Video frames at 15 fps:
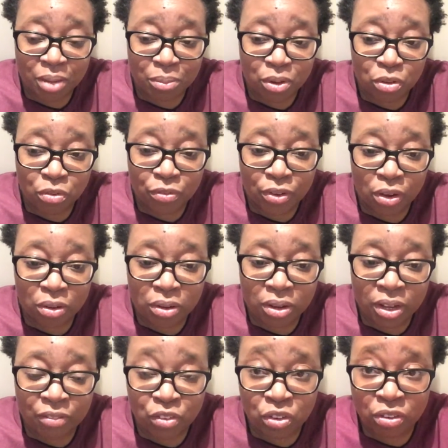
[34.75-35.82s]
I'm a new
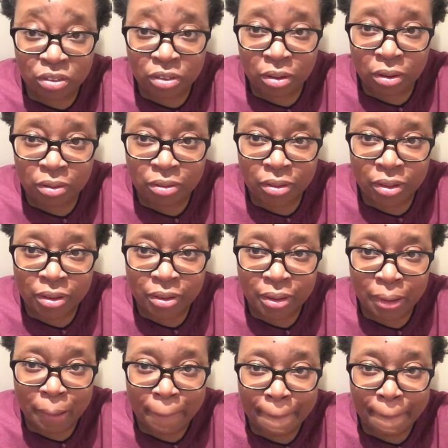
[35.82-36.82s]
vlogger. I've just started.